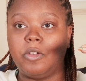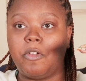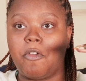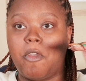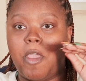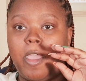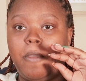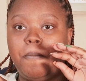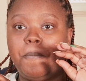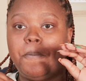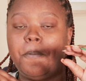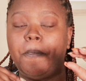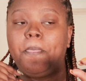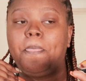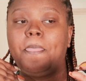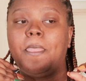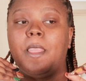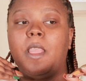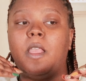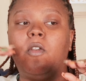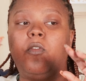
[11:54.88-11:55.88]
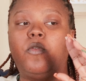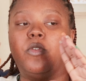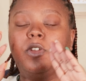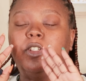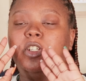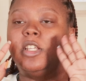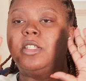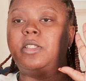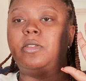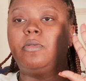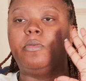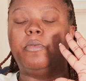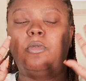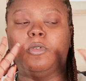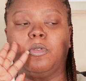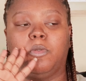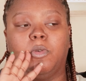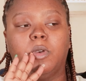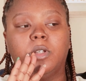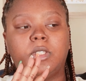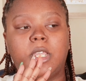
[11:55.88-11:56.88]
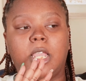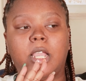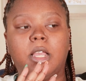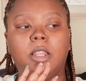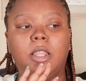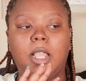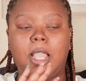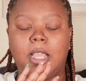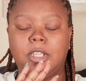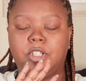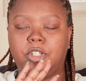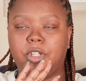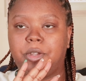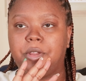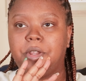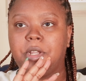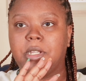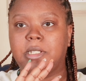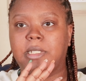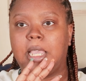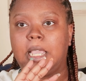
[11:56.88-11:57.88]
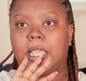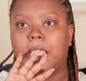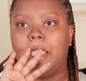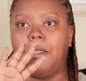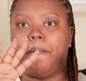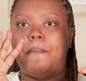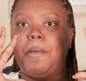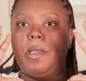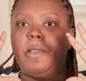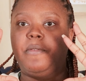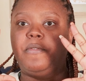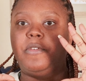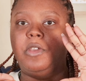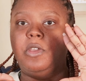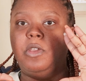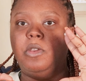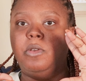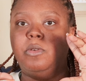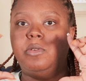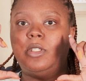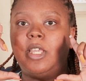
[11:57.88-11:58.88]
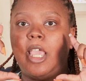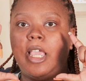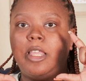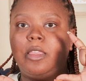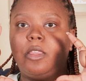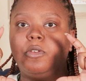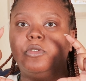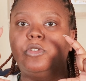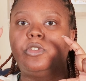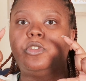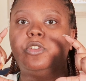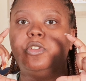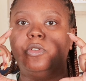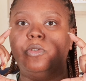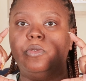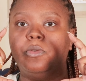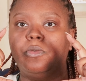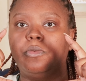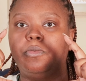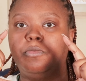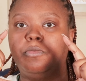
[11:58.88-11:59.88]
right? We'll take a look at shutter in a second, but if you take those two,